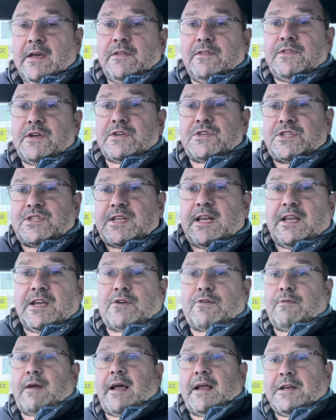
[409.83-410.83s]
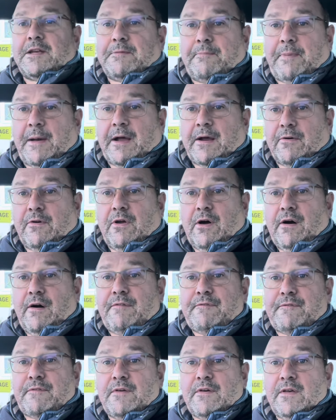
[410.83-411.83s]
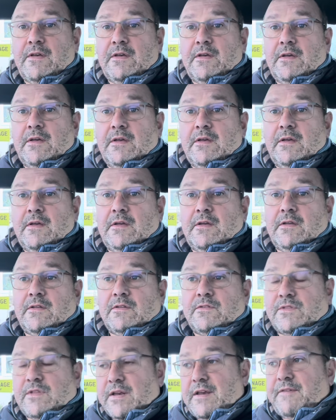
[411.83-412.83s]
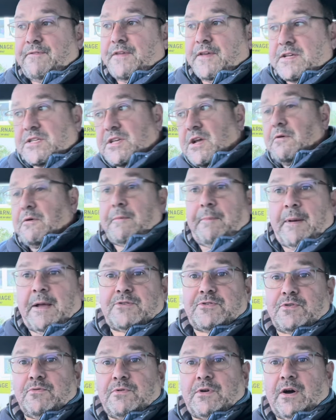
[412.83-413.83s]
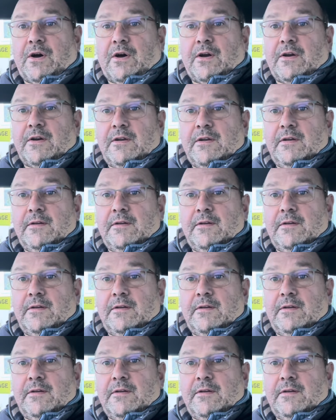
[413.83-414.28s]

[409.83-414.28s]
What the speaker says: they're still a grand better off than if they sold a petrol car.